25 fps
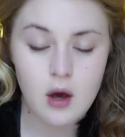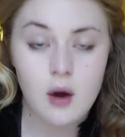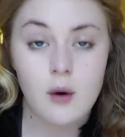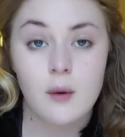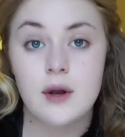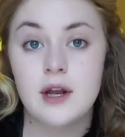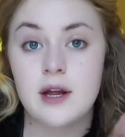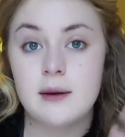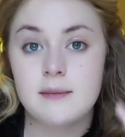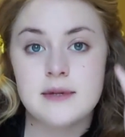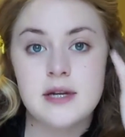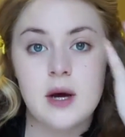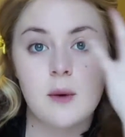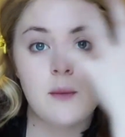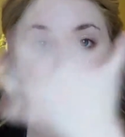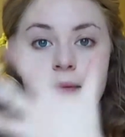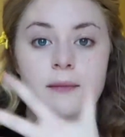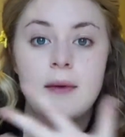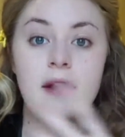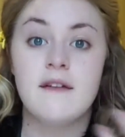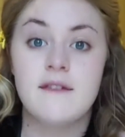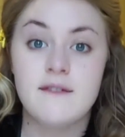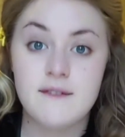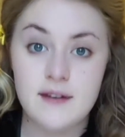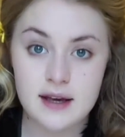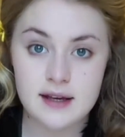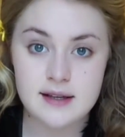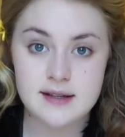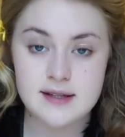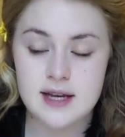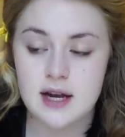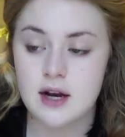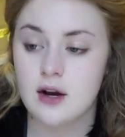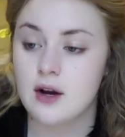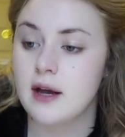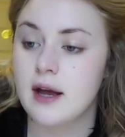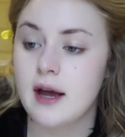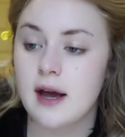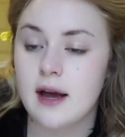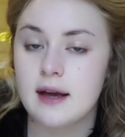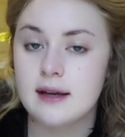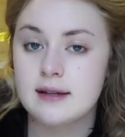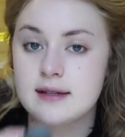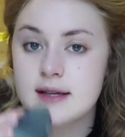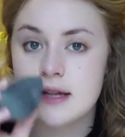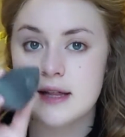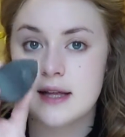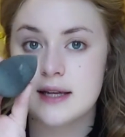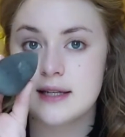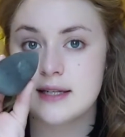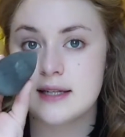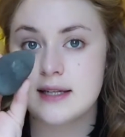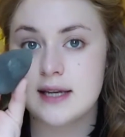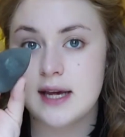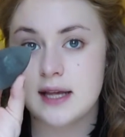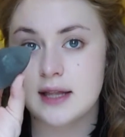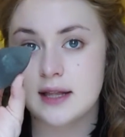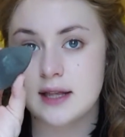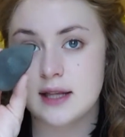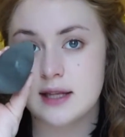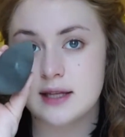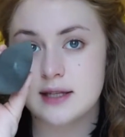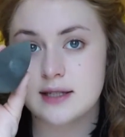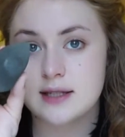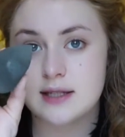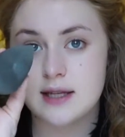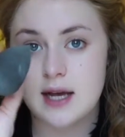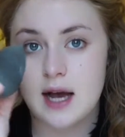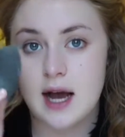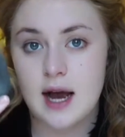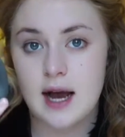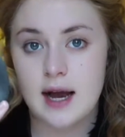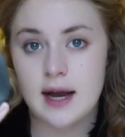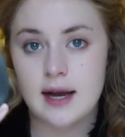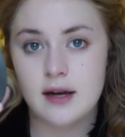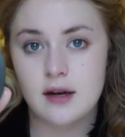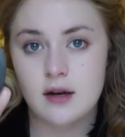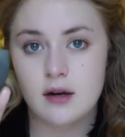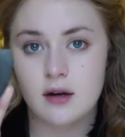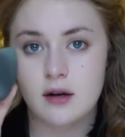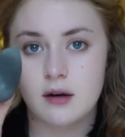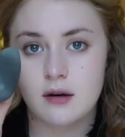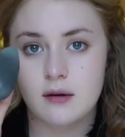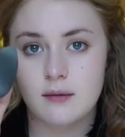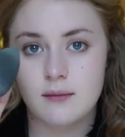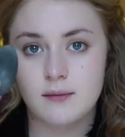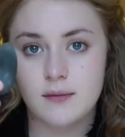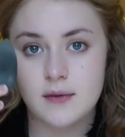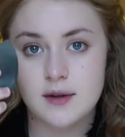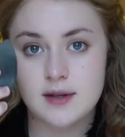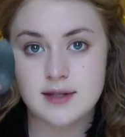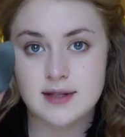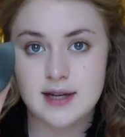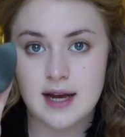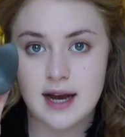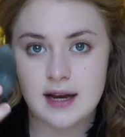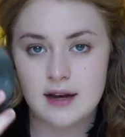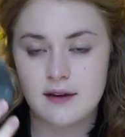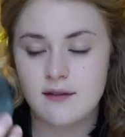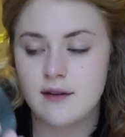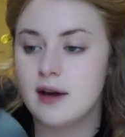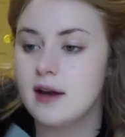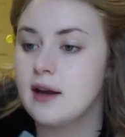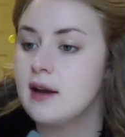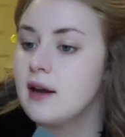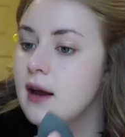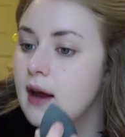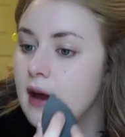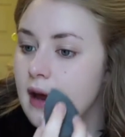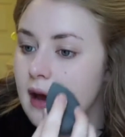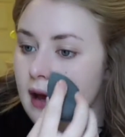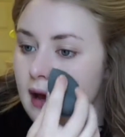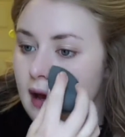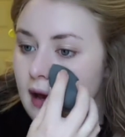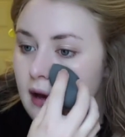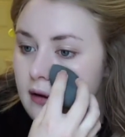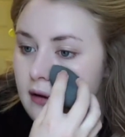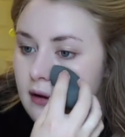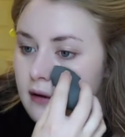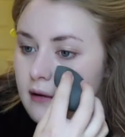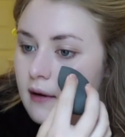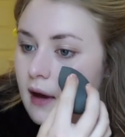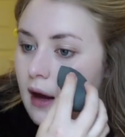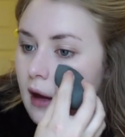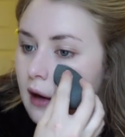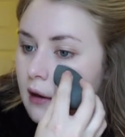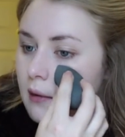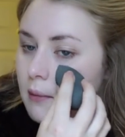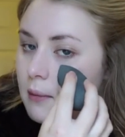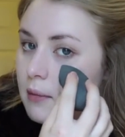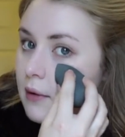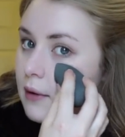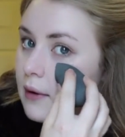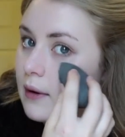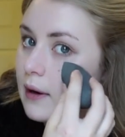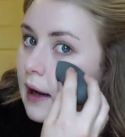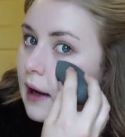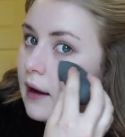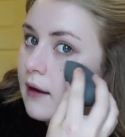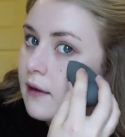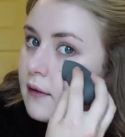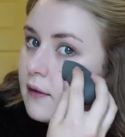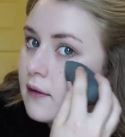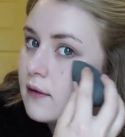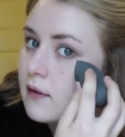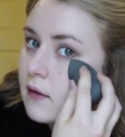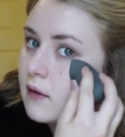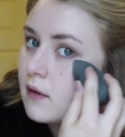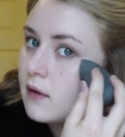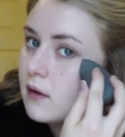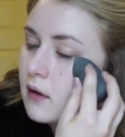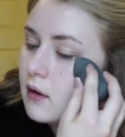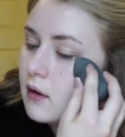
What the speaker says: when I'm done with my face area, is I like to take the side of it and just kind of press